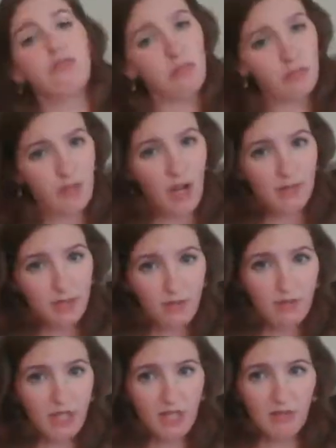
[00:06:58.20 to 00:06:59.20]
drops you
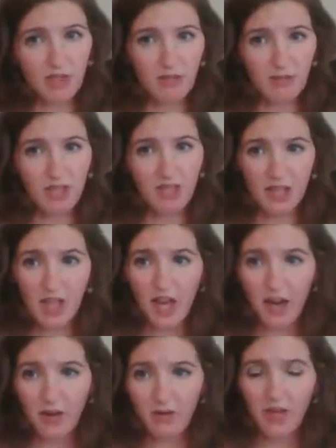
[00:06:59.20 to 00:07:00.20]
really, really, really
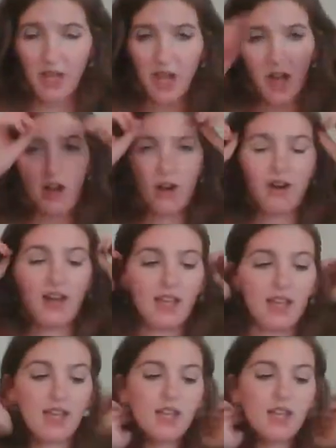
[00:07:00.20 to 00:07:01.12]
low. All right.